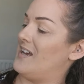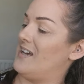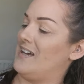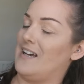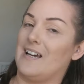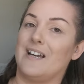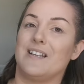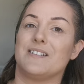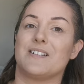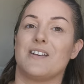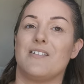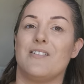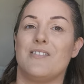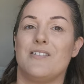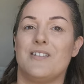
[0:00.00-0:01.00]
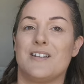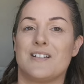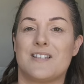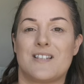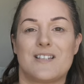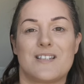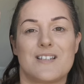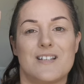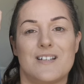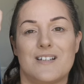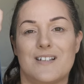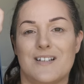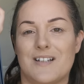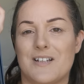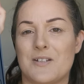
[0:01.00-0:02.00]
And this
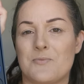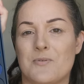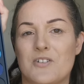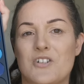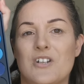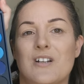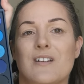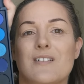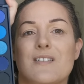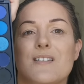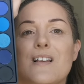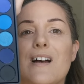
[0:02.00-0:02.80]
is what she looks